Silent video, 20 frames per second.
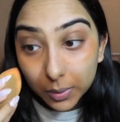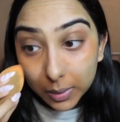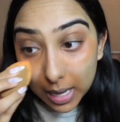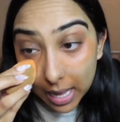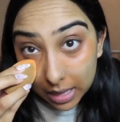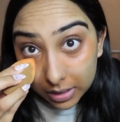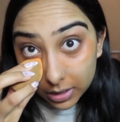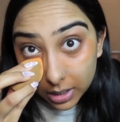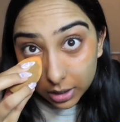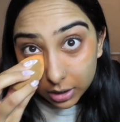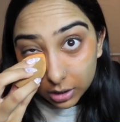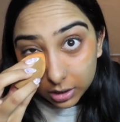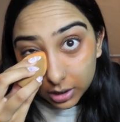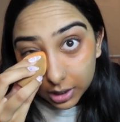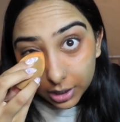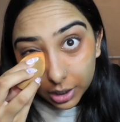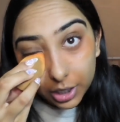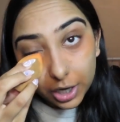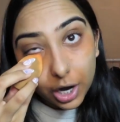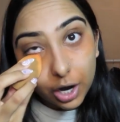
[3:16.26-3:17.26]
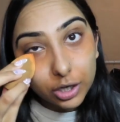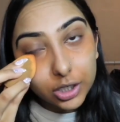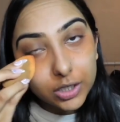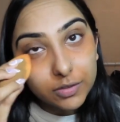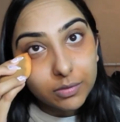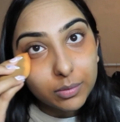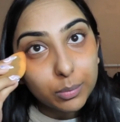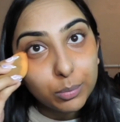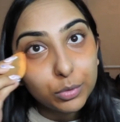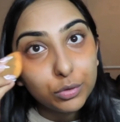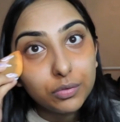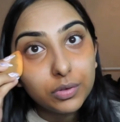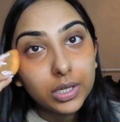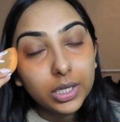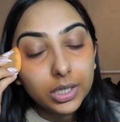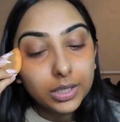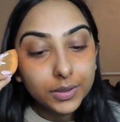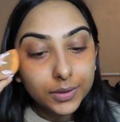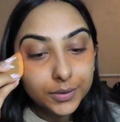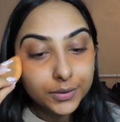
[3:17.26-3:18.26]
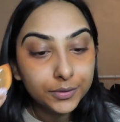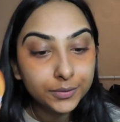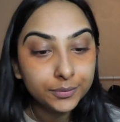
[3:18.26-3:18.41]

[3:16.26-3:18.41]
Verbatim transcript: So now that I look like a character from a movie,